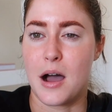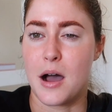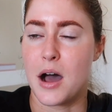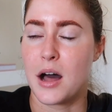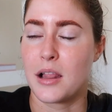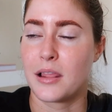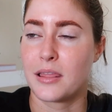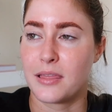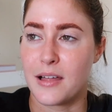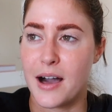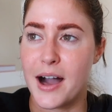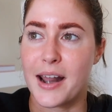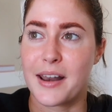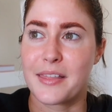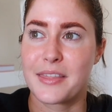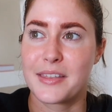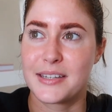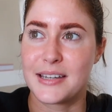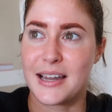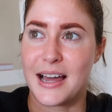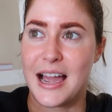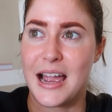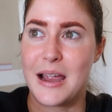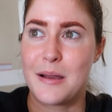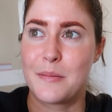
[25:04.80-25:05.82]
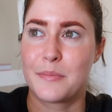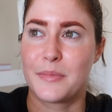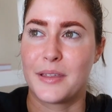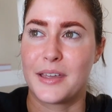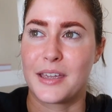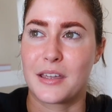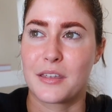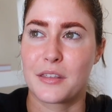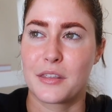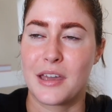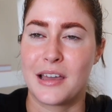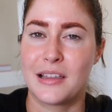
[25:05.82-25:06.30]
a lot of the time,
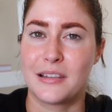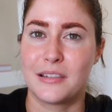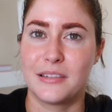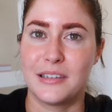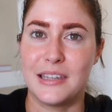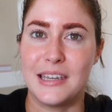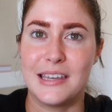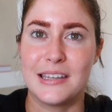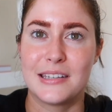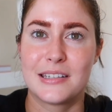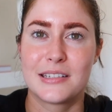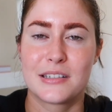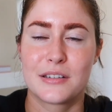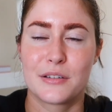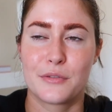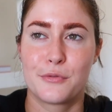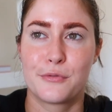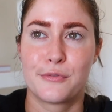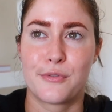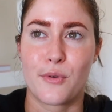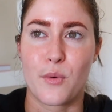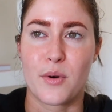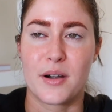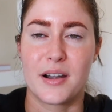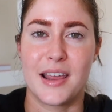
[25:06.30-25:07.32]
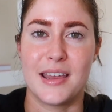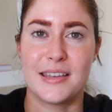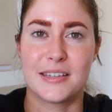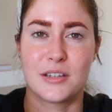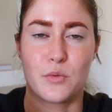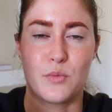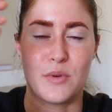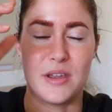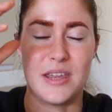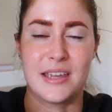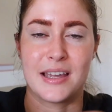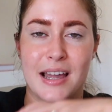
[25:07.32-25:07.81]
like at least 4 days
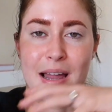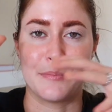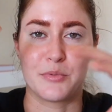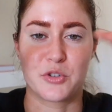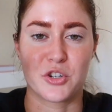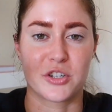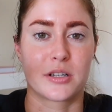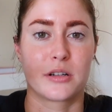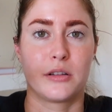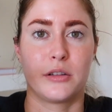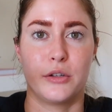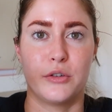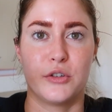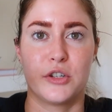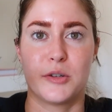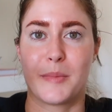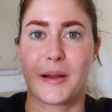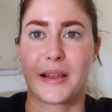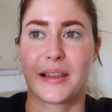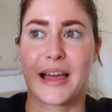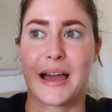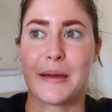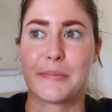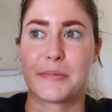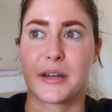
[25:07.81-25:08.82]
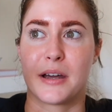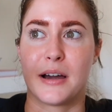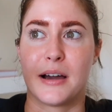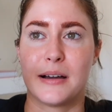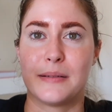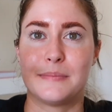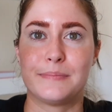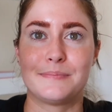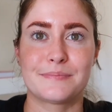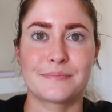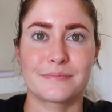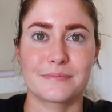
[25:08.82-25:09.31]
a week, I'm just glued to my
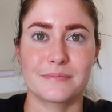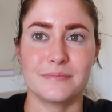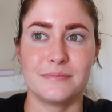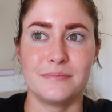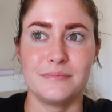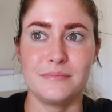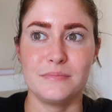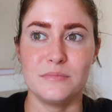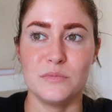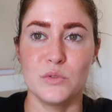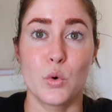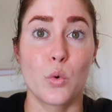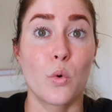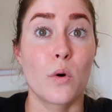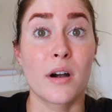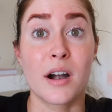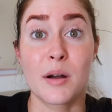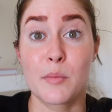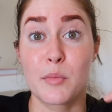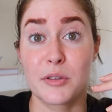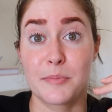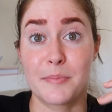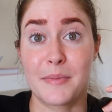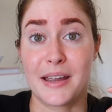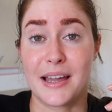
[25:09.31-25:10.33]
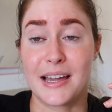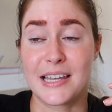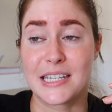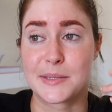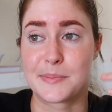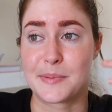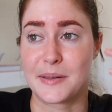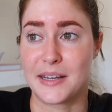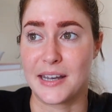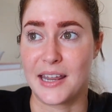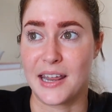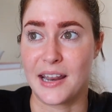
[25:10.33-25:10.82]
laptop. Or I'm with my
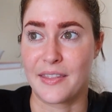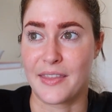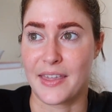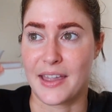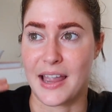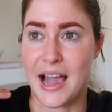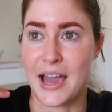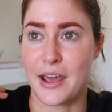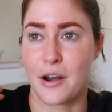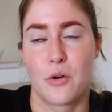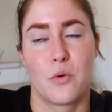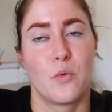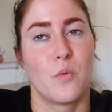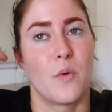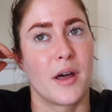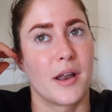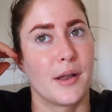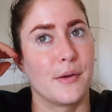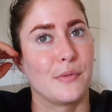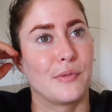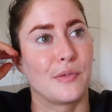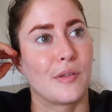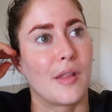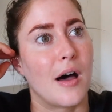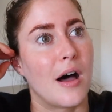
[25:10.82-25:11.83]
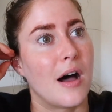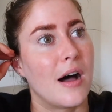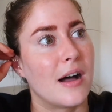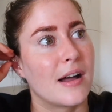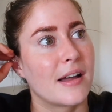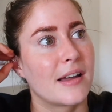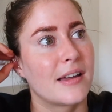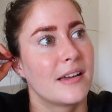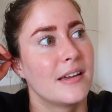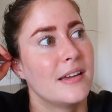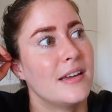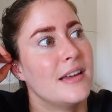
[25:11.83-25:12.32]
husband and like I don't want to
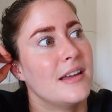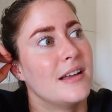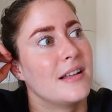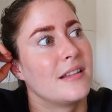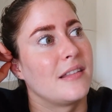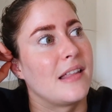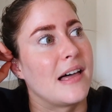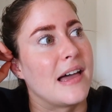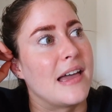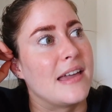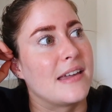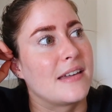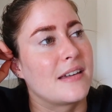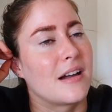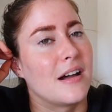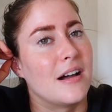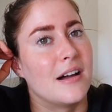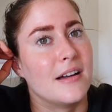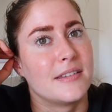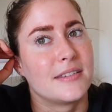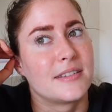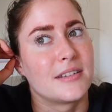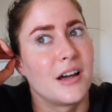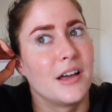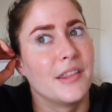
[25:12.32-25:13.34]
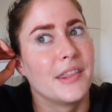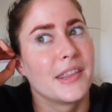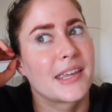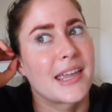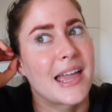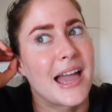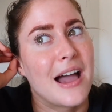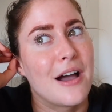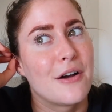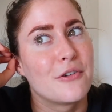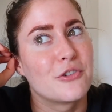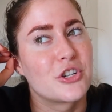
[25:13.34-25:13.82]
vlog like us on the
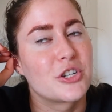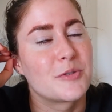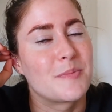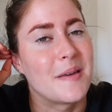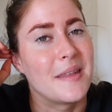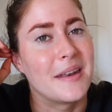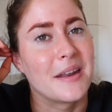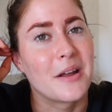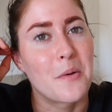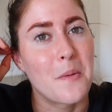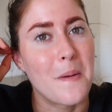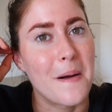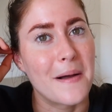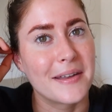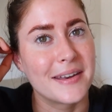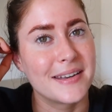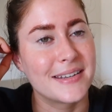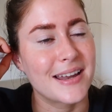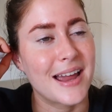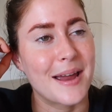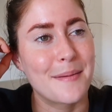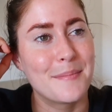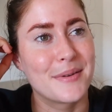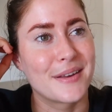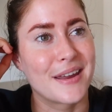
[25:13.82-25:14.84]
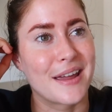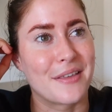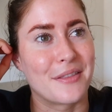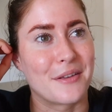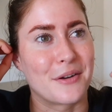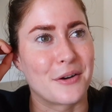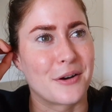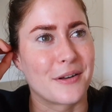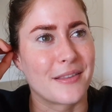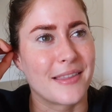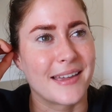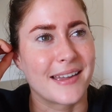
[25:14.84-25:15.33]
couch spending quality time
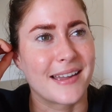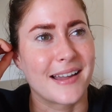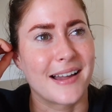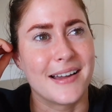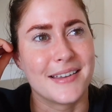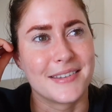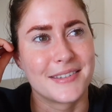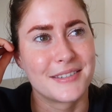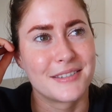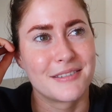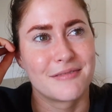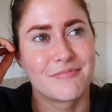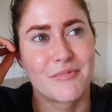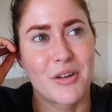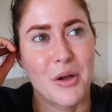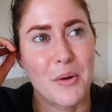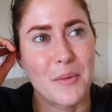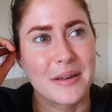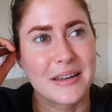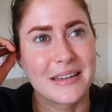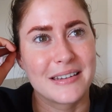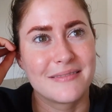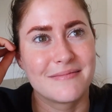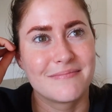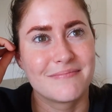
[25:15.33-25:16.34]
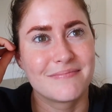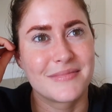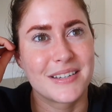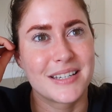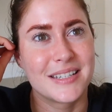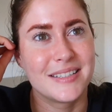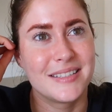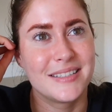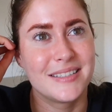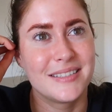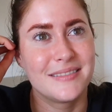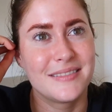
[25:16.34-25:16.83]
together, or like us going
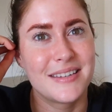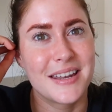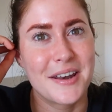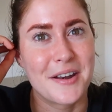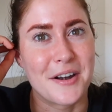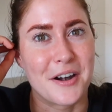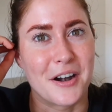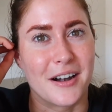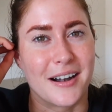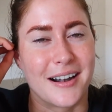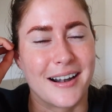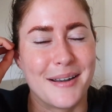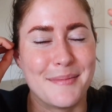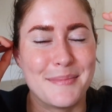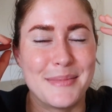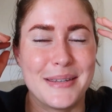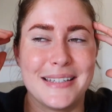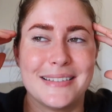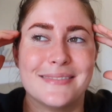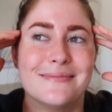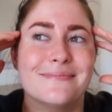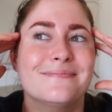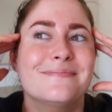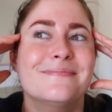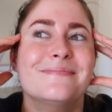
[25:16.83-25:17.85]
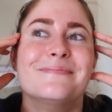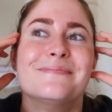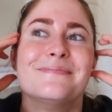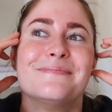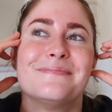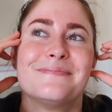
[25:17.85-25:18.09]
to dinner. I mean,